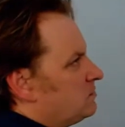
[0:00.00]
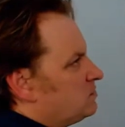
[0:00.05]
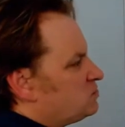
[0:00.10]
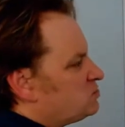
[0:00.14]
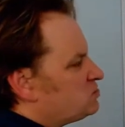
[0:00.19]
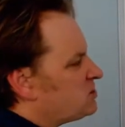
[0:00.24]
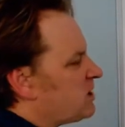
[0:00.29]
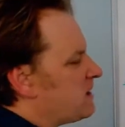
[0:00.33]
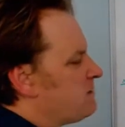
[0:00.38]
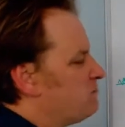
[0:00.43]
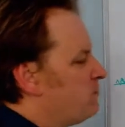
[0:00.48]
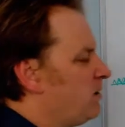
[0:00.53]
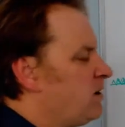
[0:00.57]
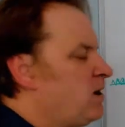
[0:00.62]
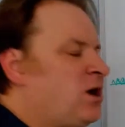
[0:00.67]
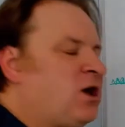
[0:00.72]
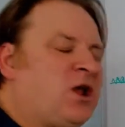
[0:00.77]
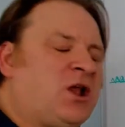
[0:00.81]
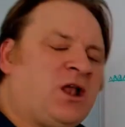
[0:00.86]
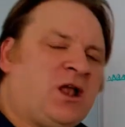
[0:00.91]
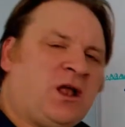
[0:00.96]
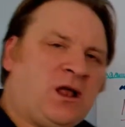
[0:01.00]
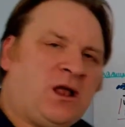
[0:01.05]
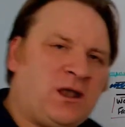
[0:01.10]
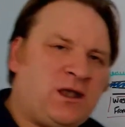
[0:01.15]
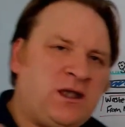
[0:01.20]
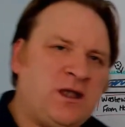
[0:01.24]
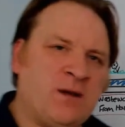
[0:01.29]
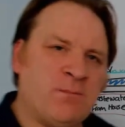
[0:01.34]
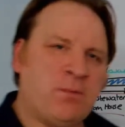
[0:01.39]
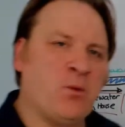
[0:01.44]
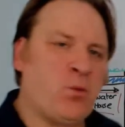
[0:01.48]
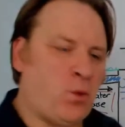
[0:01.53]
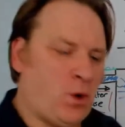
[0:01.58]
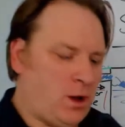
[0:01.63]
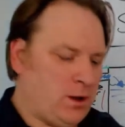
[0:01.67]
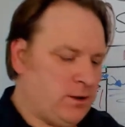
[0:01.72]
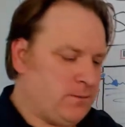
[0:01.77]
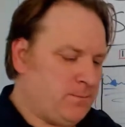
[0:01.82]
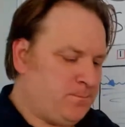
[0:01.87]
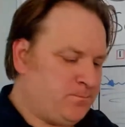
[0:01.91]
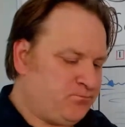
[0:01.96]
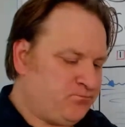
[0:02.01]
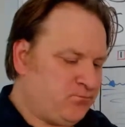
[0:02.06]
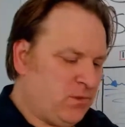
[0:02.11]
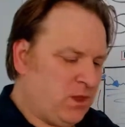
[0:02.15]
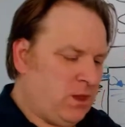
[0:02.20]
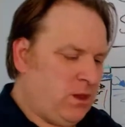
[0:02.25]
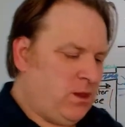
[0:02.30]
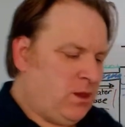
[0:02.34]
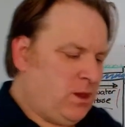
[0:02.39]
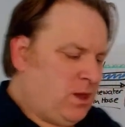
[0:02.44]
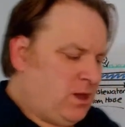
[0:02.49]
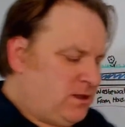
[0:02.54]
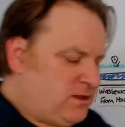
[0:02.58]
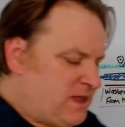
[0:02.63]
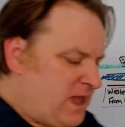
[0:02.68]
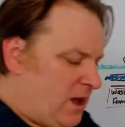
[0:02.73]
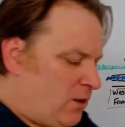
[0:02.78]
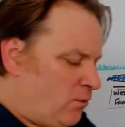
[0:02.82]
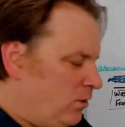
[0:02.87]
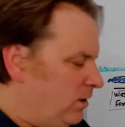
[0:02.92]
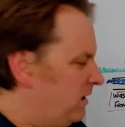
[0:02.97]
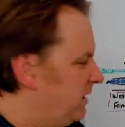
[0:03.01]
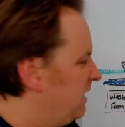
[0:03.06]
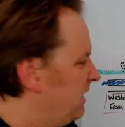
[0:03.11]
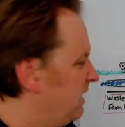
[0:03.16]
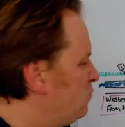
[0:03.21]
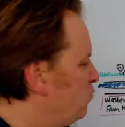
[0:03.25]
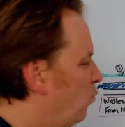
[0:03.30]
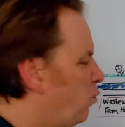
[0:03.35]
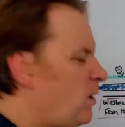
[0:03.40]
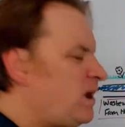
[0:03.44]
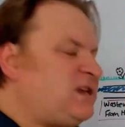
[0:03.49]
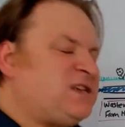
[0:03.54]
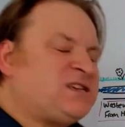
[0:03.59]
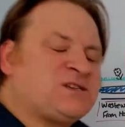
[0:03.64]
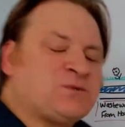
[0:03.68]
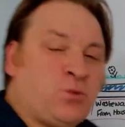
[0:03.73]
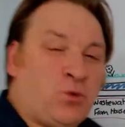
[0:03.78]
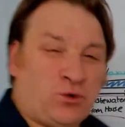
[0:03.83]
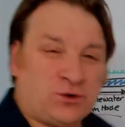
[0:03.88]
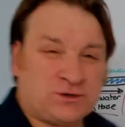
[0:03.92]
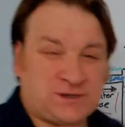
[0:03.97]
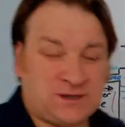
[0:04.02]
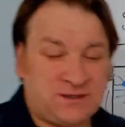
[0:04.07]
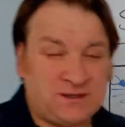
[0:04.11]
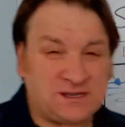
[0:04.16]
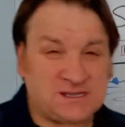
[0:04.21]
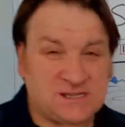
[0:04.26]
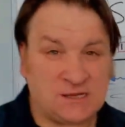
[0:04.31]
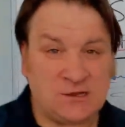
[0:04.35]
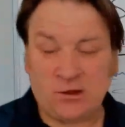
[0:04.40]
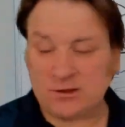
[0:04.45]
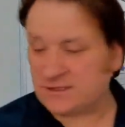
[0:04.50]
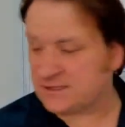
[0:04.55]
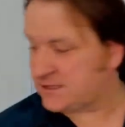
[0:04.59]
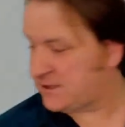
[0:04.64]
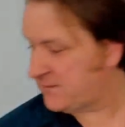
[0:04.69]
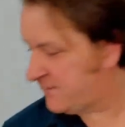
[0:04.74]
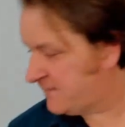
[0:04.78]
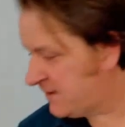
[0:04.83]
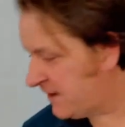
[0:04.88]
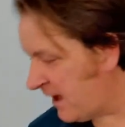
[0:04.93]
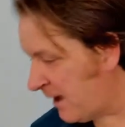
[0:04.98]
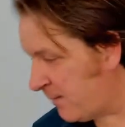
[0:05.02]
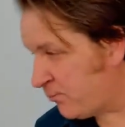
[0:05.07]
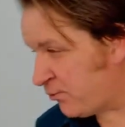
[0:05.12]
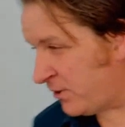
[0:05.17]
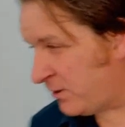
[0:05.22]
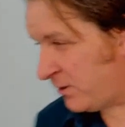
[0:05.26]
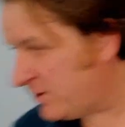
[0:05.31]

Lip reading: chamber number one. Now, in wastewater, there's lots of debris.